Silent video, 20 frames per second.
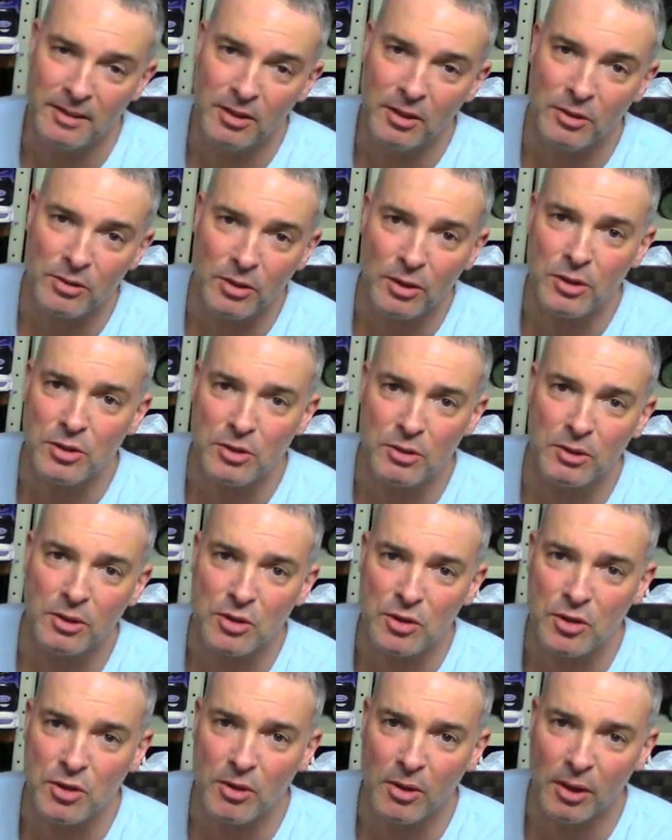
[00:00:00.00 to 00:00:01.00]
you know, as long as you can
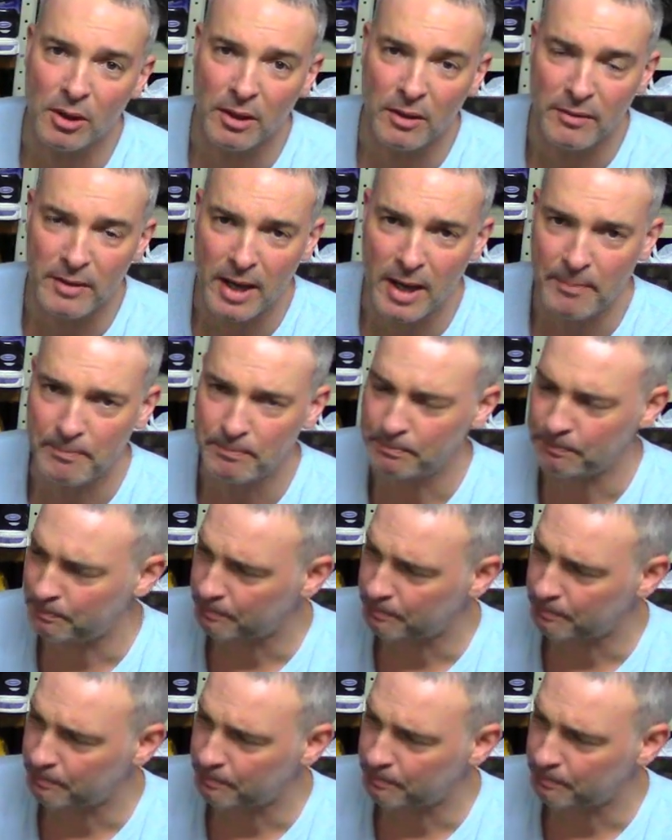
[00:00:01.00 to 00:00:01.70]
ensure all of that,